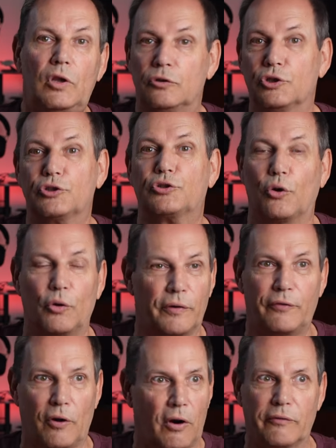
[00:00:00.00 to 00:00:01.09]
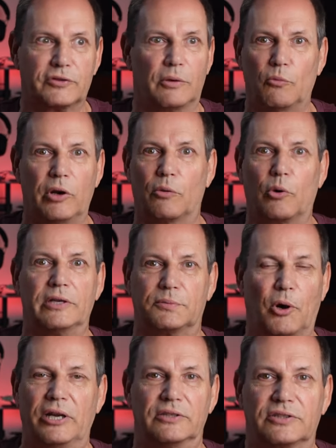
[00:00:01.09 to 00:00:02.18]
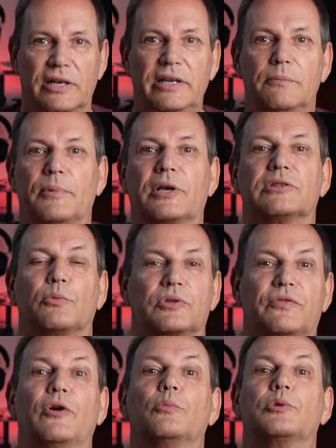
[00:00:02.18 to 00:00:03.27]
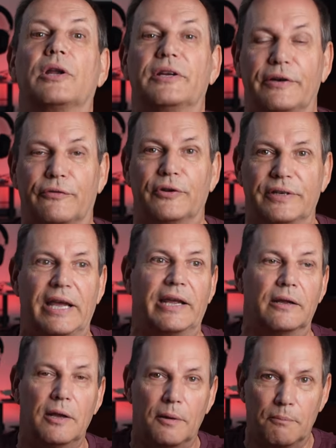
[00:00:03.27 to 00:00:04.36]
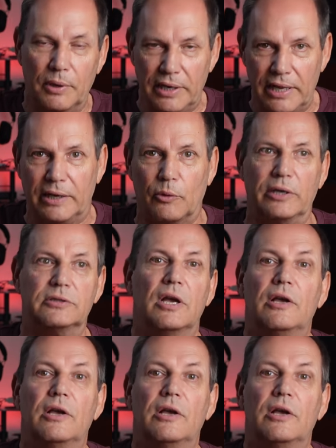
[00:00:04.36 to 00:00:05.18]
Just so if you all of a sudden wonder why it's bright and sunny, because it was filmed on a different day. But anyways,